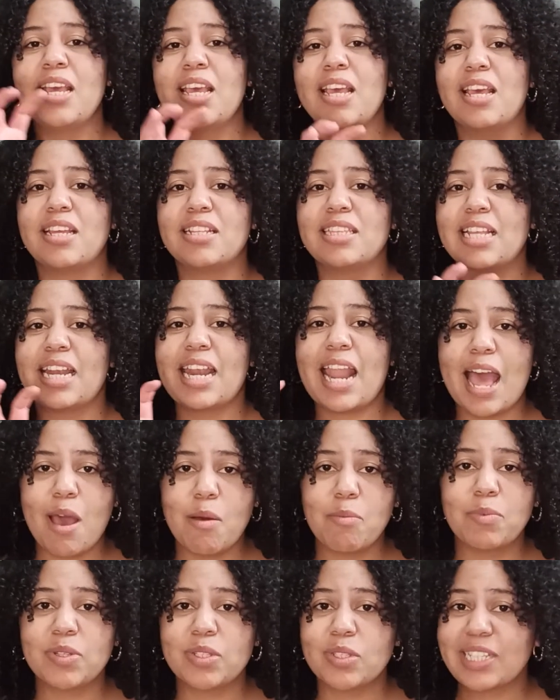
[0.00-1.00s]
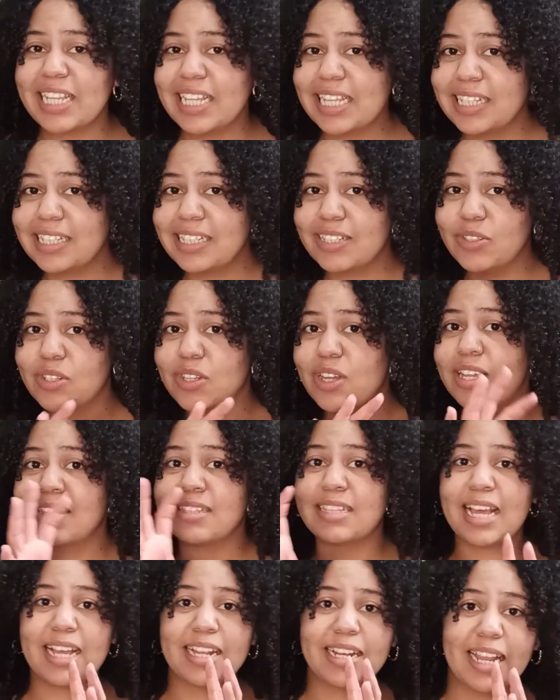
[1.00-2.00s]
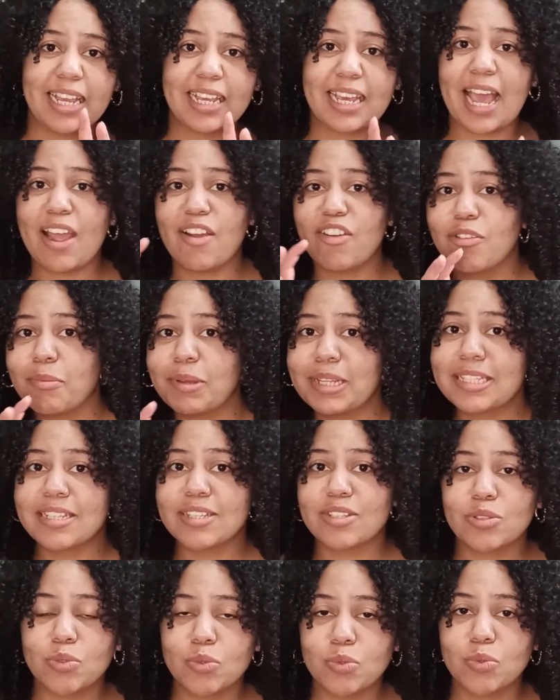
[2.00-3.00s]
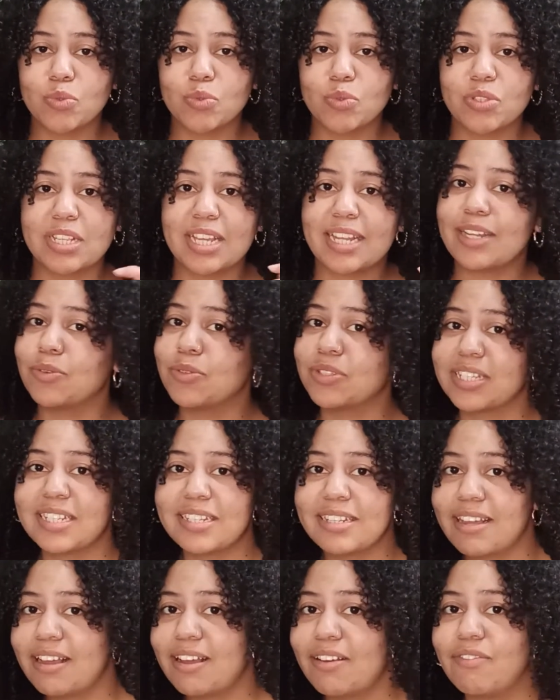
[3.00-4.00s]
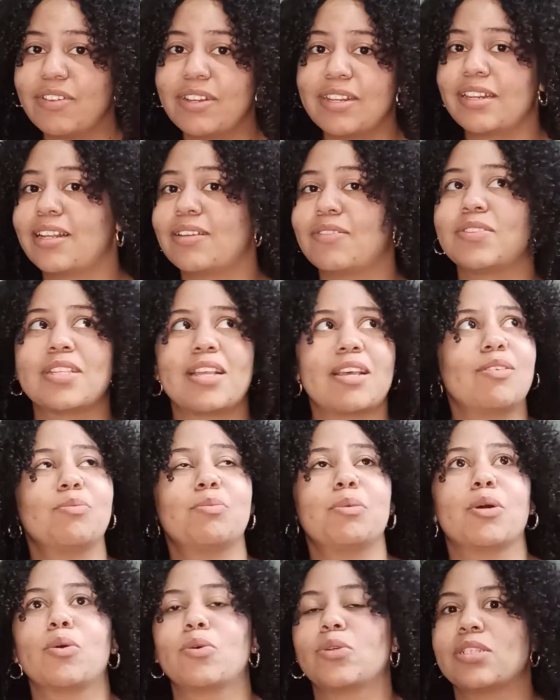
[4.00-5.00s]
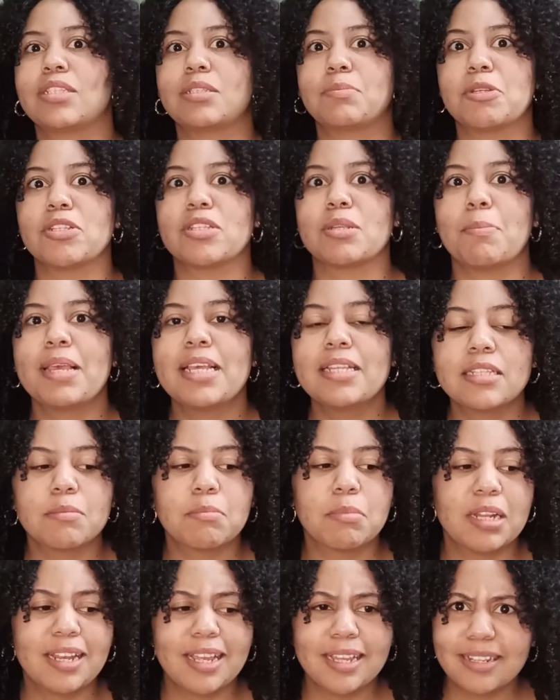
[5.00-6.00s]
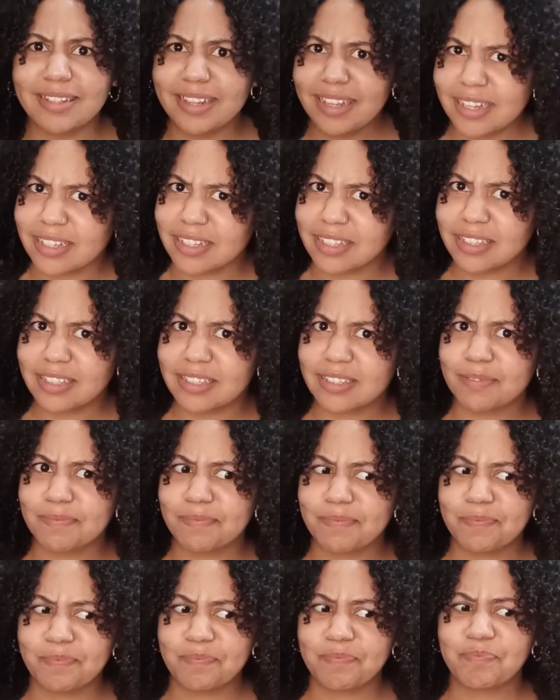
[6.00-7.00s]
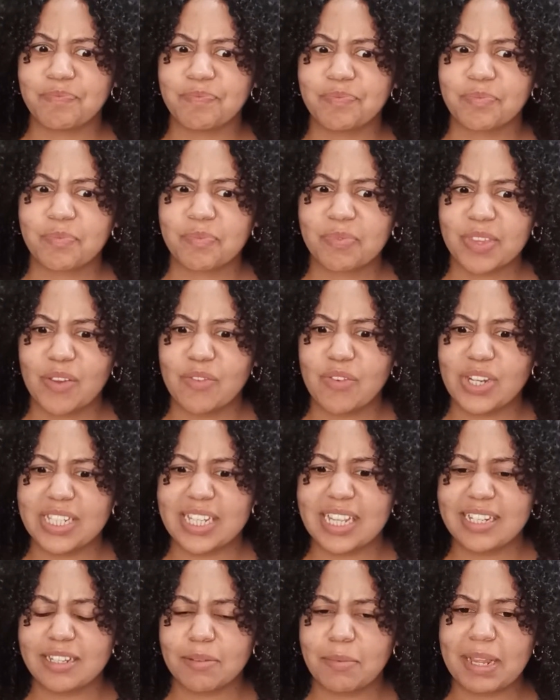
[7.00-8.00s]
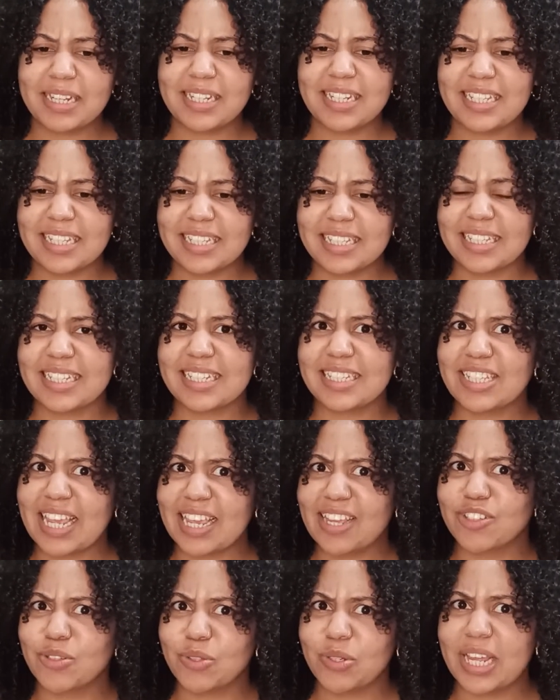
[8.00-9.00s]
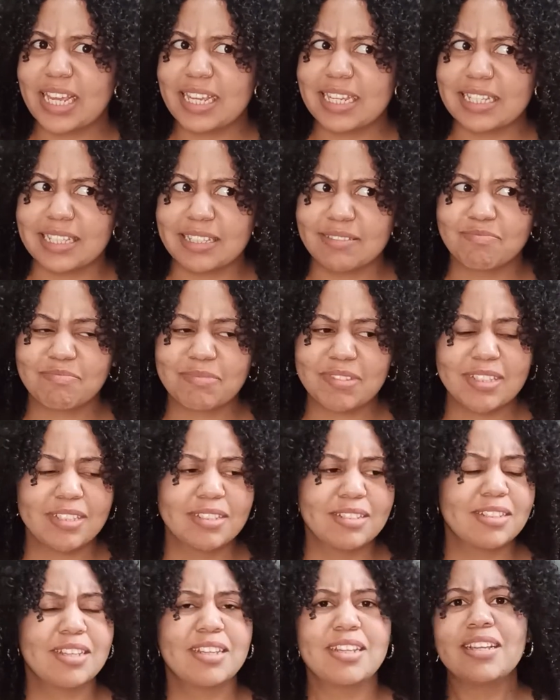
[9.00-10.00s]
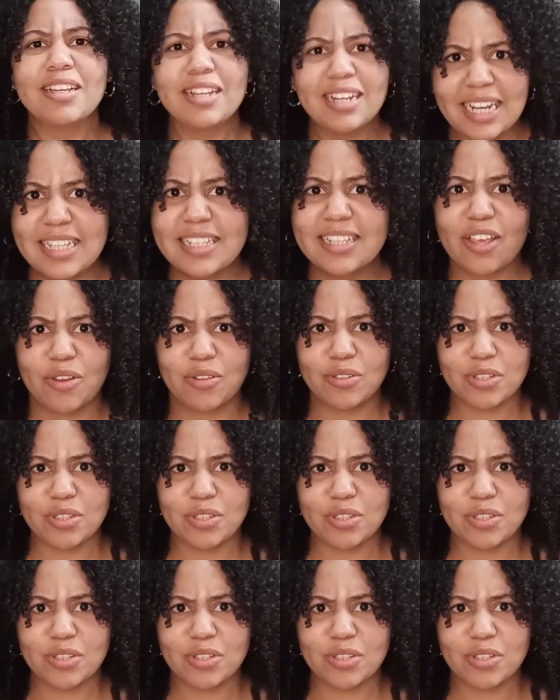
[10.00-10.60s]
the lamb was in that like aromatic sauce and it was in the oven, and I was like, oh my gosh, it smells amazing. But like this, for it to end up like this and it's taken 2 days. Let's go on